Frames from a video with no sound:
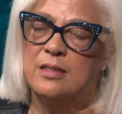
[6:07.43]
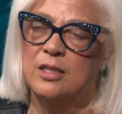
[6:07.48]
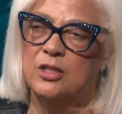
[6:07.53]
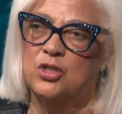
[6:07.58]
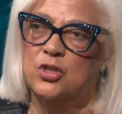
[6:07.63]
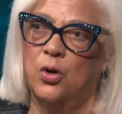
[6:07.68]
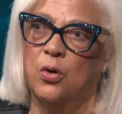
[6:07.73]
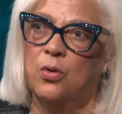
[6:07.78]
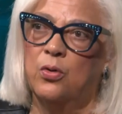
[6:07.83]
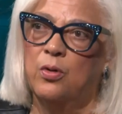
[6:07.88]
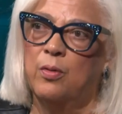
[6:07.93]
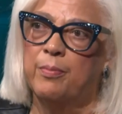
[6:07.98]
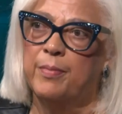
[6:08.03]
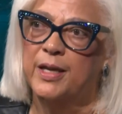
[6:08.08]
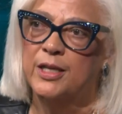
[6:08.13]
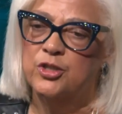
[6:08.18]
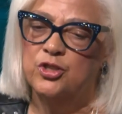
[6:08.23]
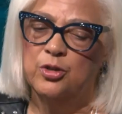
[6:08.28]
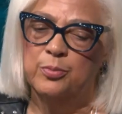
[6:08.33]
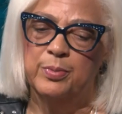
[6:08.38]
the total
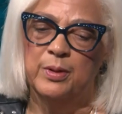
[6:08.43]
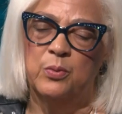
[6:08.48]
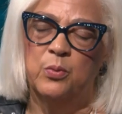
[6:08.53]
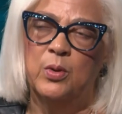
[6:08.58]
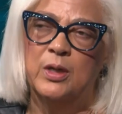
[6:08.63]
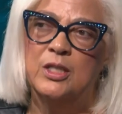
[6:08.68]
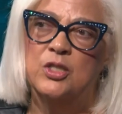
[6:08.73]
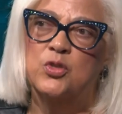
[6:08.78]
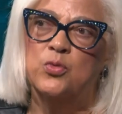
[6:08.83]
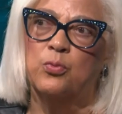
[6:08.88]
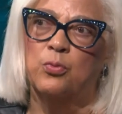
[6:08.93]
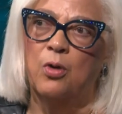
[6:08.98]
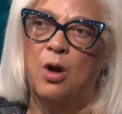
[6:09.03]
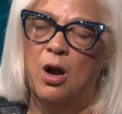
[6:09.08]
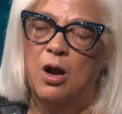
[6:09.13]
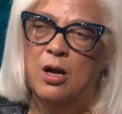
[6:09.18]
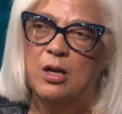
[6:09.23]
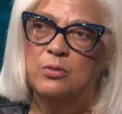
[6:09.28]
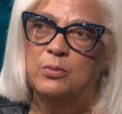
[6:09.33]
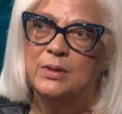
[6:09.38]
measure, but what is
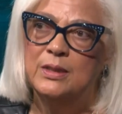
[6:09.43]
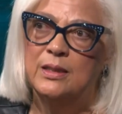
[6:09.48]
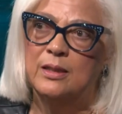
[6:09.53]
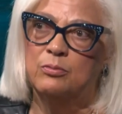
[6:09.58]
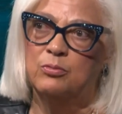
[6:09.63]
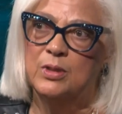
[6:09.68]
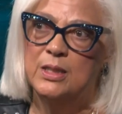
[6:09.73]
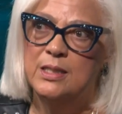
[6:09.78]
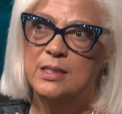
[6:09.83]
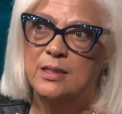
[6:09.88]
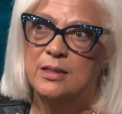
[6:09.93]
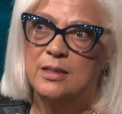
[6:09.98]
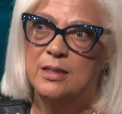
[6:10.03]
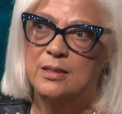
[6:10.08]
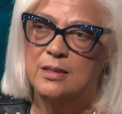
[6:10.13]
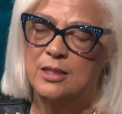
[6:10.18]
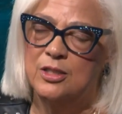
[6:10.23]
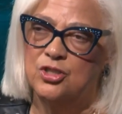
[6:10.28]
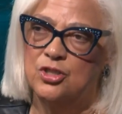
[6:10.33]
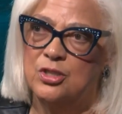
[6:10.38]
wrong with the recent
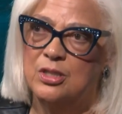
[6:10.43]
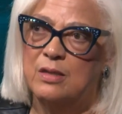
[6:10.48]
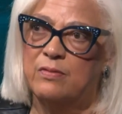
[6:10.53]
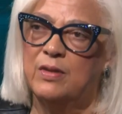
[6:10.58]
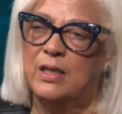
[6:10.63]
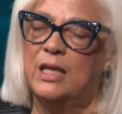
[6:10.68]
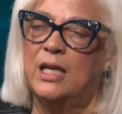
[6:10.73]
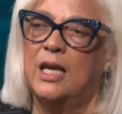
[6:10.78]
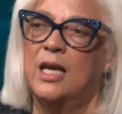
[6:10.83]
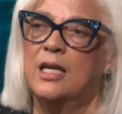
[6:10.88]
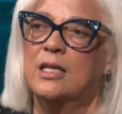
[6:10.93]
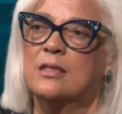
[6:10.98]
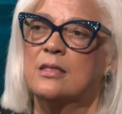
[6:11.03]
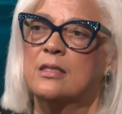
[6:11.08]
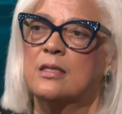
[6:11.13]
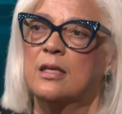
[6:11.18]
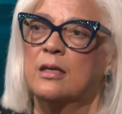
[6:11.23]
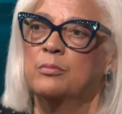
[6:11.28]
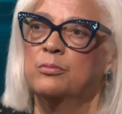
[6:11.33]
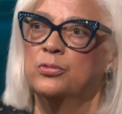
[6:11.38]
decisions of the case,
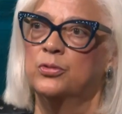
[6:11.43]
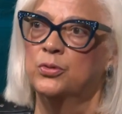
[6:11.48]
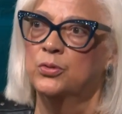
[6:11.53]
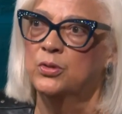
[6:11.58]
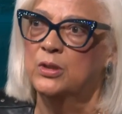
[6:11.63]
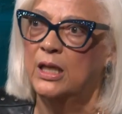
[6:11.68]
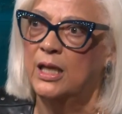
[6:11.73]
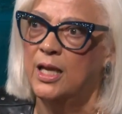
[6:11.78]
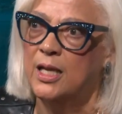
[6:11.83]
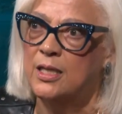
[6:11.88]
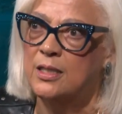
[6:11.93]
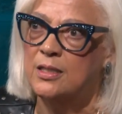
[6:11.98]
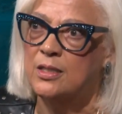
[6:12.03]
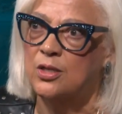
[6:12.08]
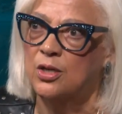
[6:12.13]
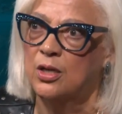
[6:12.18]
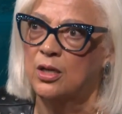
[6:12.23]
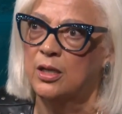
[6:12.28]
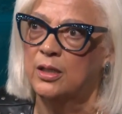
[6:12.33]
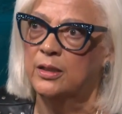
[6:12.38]
the Bruin case
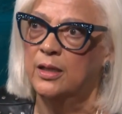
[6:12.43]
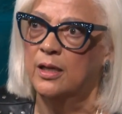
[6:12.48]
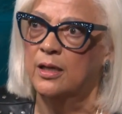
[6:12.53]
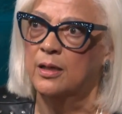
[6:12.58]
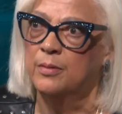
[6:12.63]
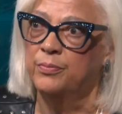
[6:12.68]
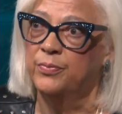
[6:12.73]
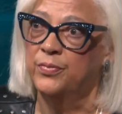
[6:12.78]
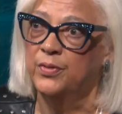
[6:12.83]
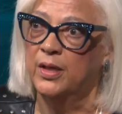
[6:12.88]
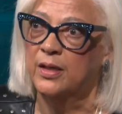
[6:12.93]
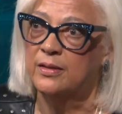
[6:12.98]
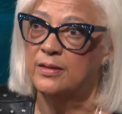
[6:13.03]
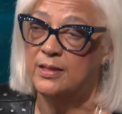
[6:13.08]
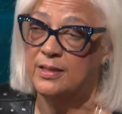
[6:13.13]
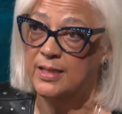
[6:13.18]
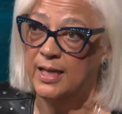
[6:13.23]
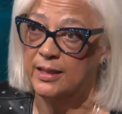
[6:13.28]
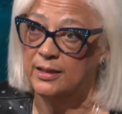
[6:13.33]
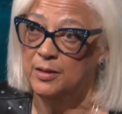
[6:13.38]
on the
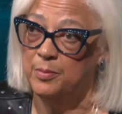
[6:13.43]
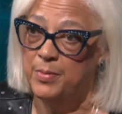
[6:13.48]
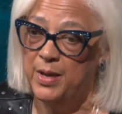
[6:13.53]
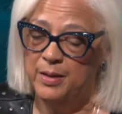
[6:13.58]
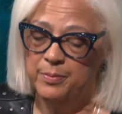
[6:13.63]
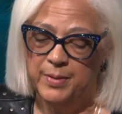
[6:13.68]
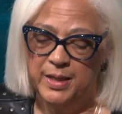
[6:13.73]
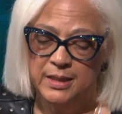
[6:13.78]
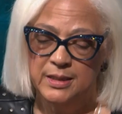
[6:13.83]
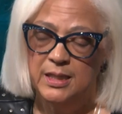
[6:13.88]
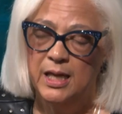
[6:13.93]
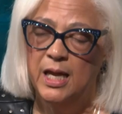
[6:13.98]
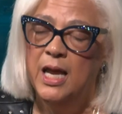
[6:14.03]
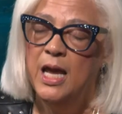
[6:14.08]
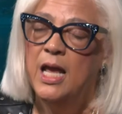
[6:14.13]
Second Amendment